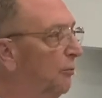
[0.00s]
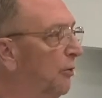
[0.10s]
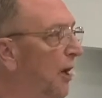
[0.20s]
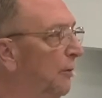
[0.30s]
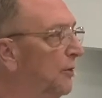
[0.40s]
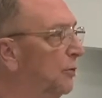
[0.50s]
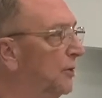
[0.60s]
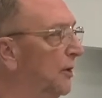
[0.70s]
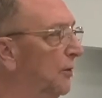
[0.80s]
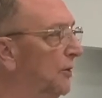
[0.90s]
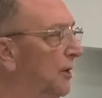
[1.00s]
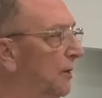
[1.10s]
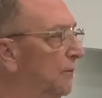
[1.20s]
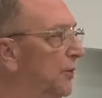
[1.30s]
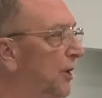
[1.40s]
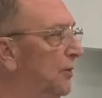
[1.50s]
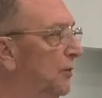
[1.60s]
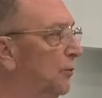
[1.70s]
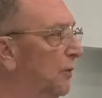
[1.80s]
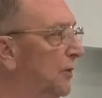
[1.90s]
Barabbas was guilty.
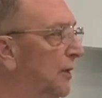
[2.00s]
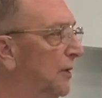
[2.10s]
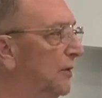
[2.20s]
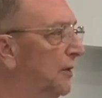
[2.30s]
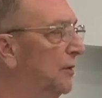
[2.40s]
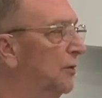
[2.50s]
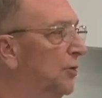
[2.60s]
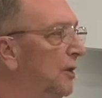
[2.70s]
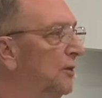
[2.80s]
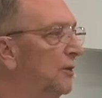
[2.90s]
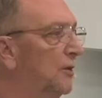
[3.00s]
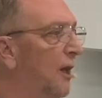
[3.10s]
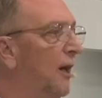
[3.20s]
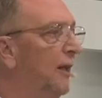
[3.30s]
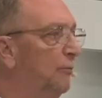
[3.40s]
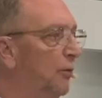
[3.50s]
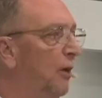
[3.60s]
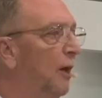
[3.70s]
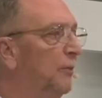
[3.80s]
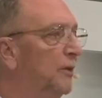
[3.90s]
Jesus was innocent. Jesus died.
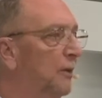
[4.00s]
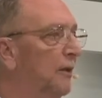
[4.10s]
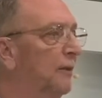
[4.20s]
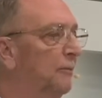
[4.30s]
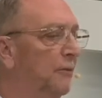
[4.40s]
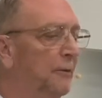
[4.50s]
Barabbas lived.